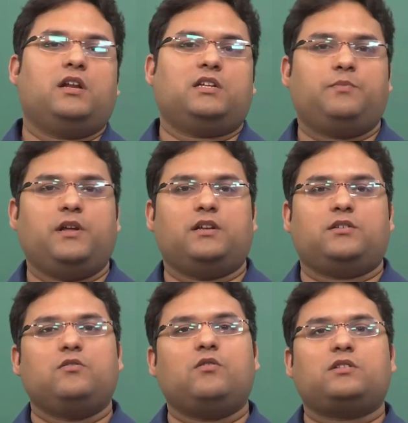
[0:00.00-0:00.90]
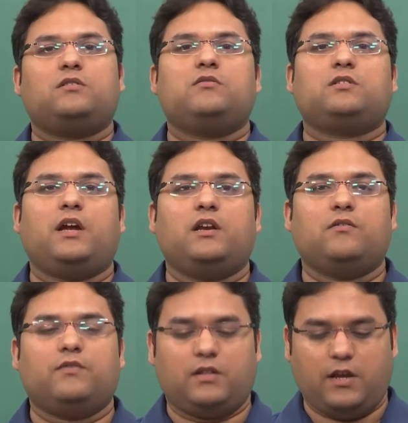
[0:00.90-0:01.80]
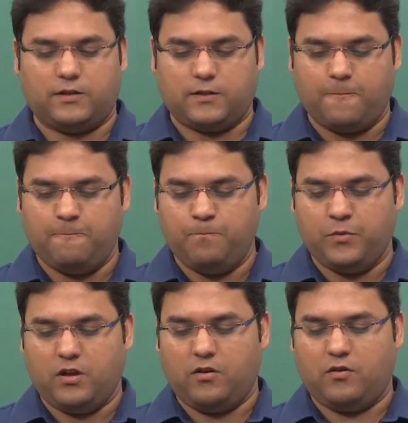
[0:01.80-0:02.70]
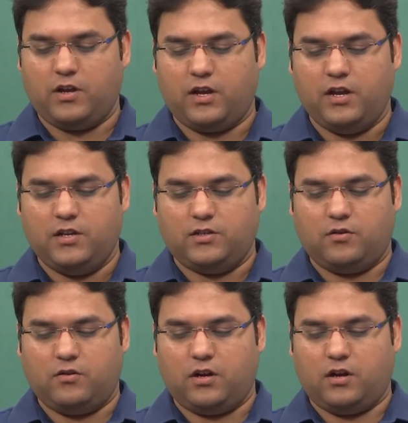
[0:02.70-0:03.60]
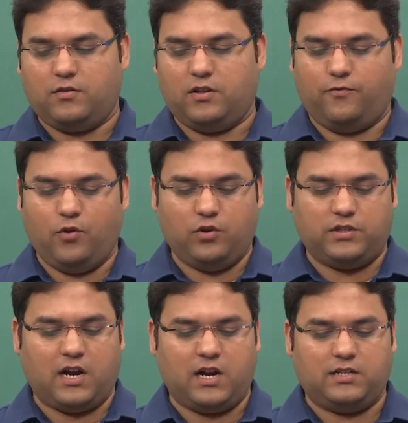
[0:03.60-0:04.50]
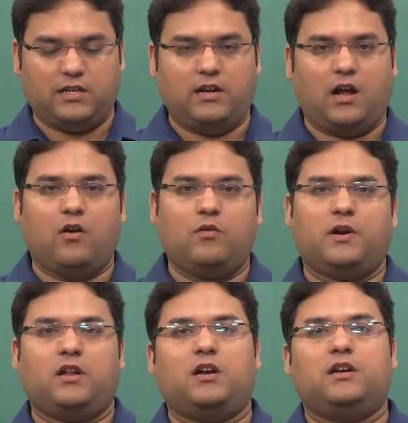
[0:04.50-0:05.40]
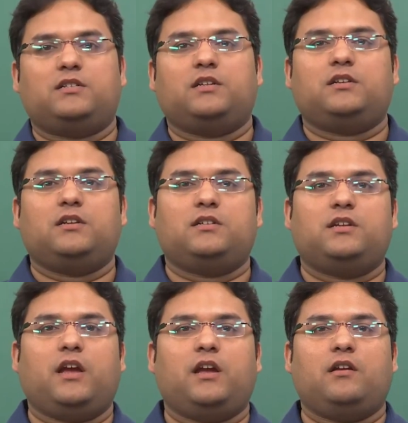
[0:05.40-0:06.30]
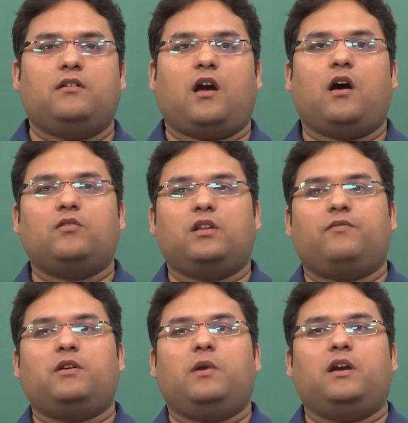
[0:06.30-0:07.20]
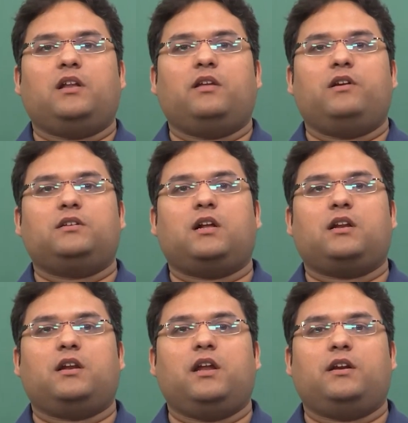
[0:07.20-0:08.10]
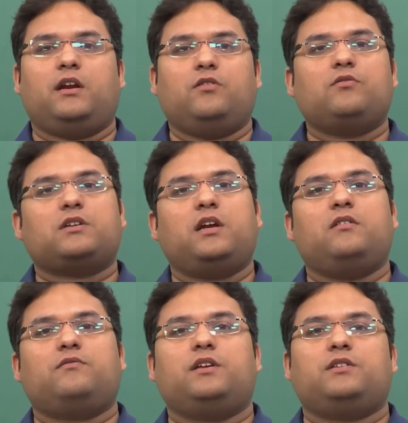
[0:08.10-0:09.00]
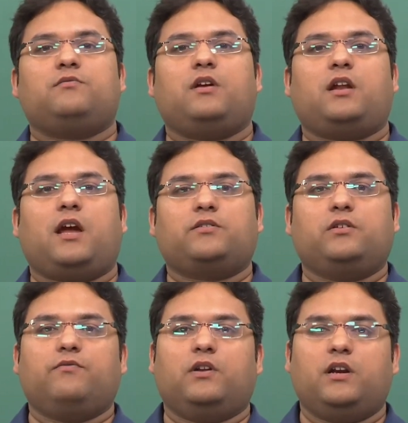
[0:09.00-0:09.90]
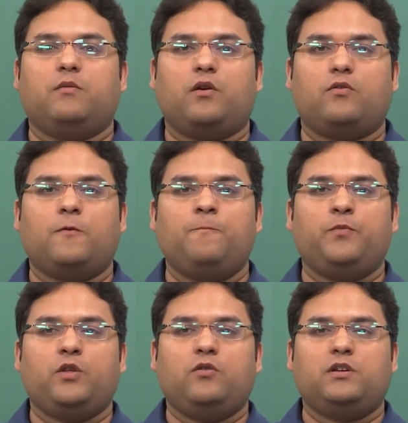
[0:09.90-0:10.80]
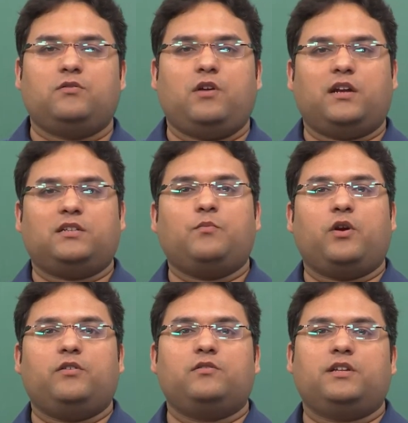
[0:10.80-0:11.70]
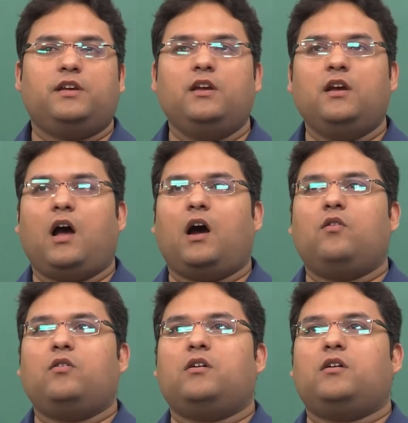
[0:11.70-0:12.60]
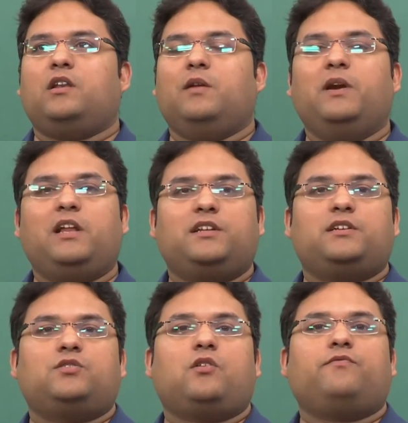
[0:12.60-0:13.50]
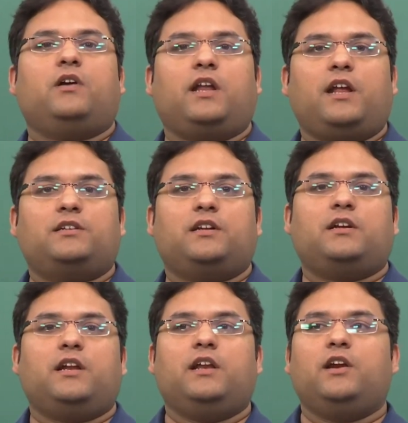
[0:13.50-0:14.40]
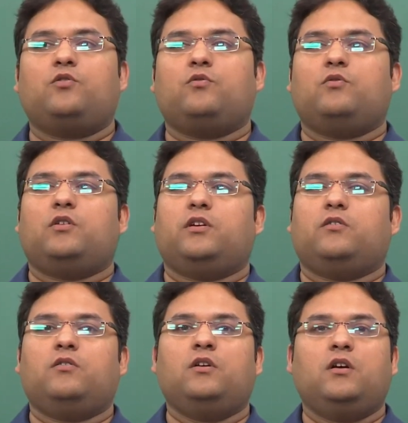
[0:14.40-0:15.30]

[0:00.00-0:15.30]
experience. Those kind of things. Okay, so the flow charts and how a particular decision is taken, how different mental events are connected, those kind of things we are actually worried about. Okay, so at some point you will see how limitations of attention can lead to